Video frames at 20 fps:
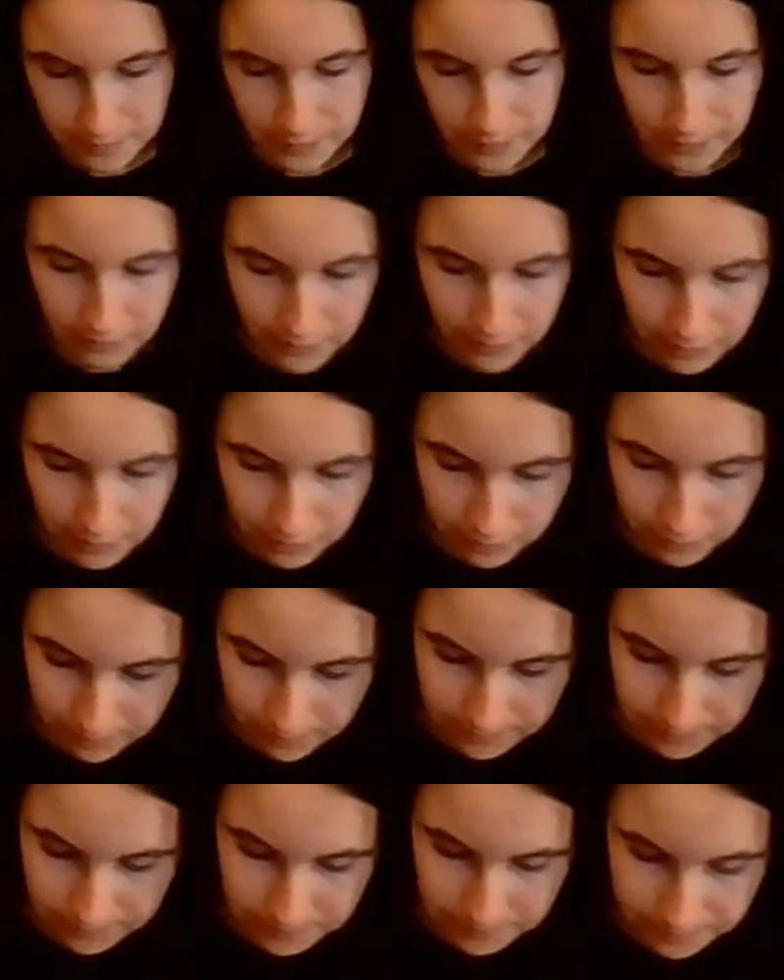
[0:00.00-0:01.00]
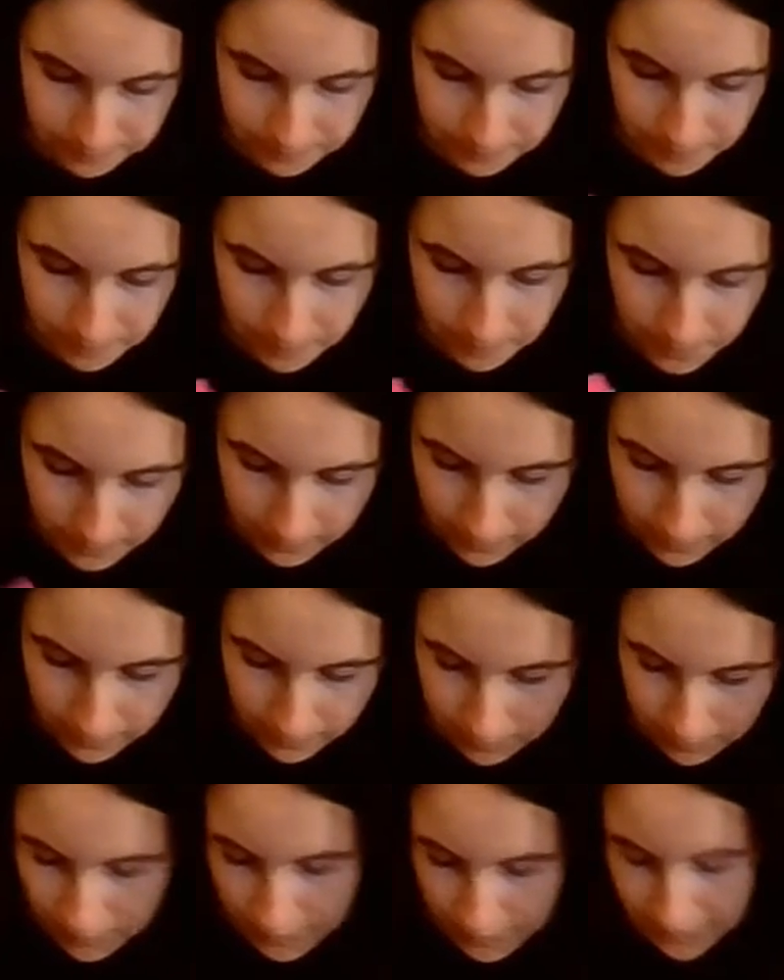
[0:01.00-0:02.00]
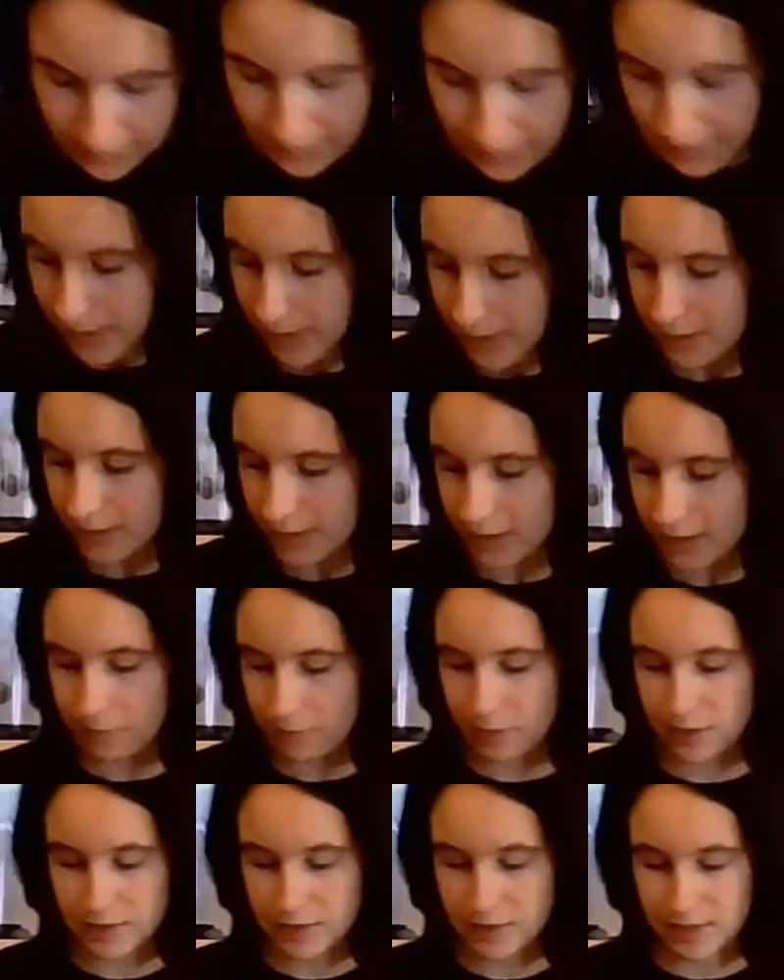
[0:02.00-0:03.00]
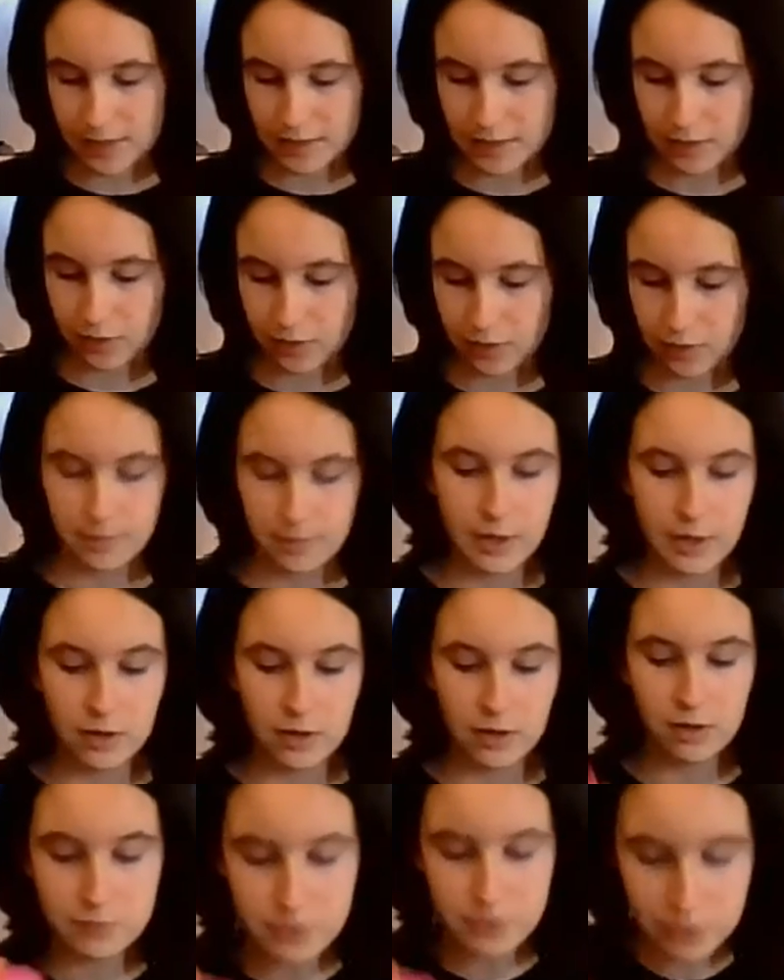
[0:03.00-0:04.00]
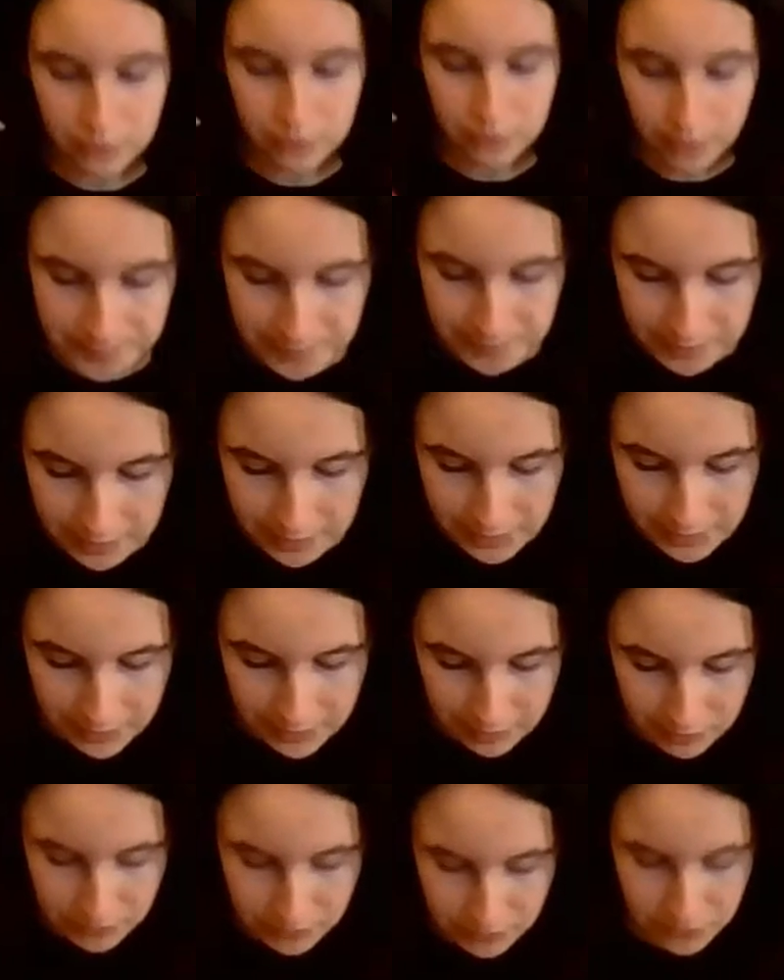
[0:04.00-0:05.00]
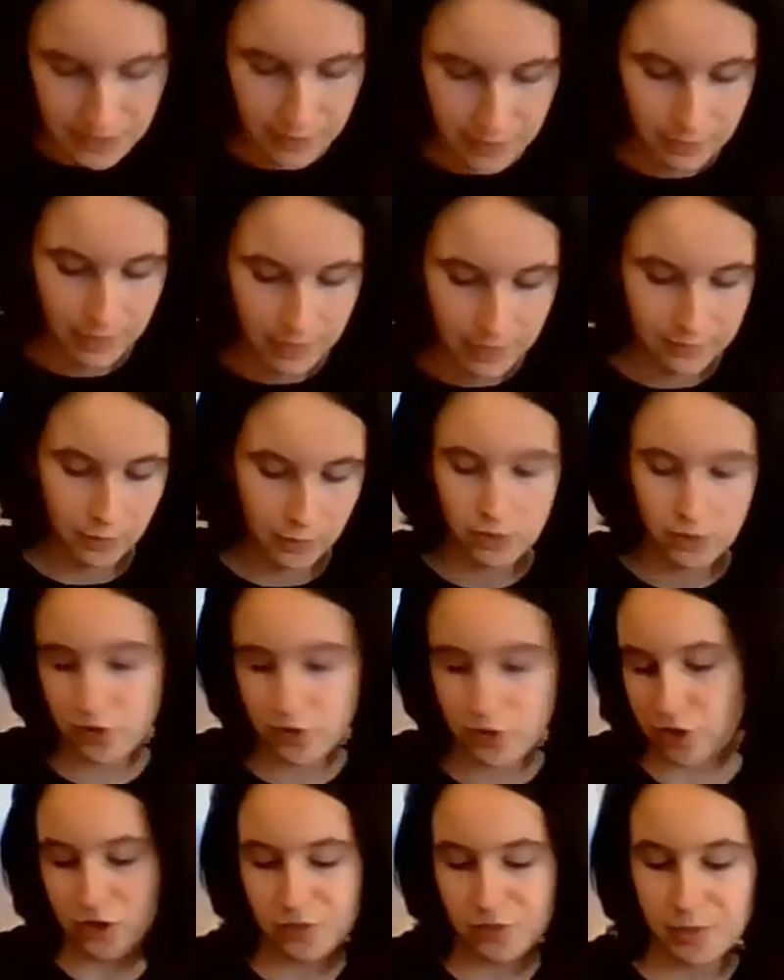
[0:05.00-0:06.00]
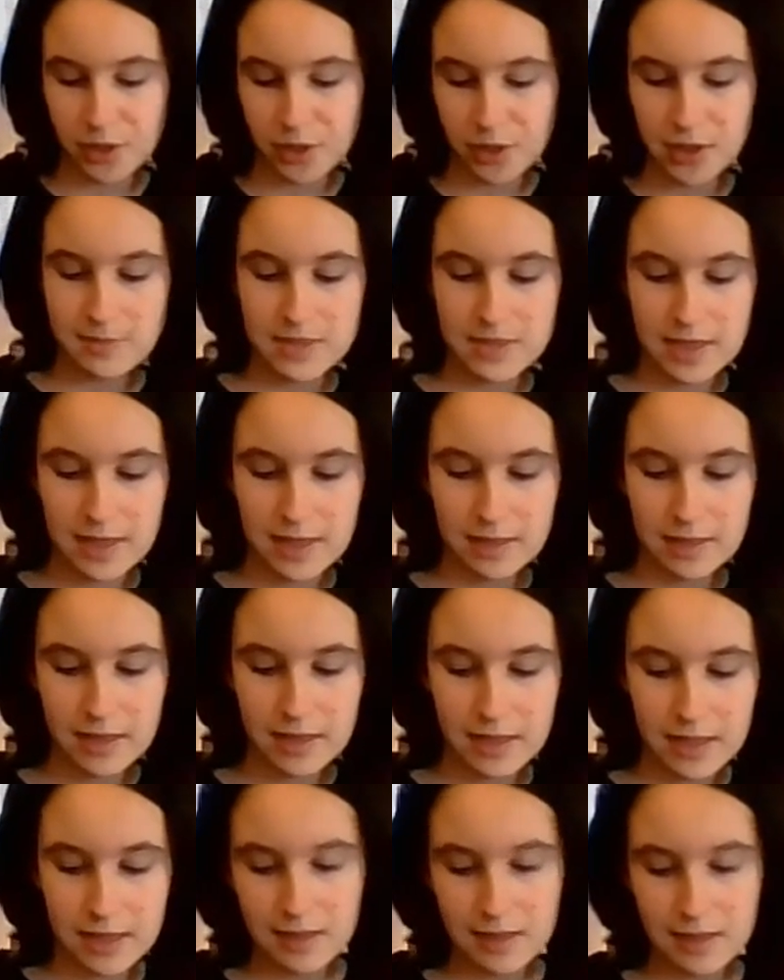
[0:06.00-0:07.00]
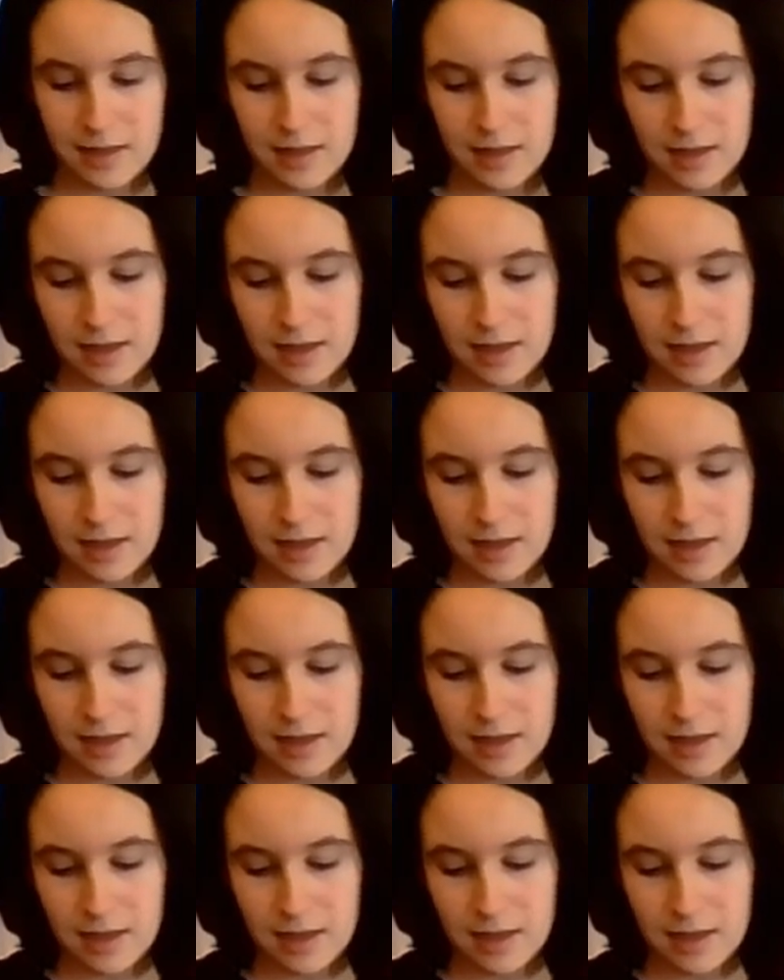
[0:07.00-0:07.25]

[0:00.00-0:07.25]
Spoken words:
There we go. Yeah, I think I'm going to take that other bit off. So obviously you can just stick whatever you want. You could have put lipstick in there.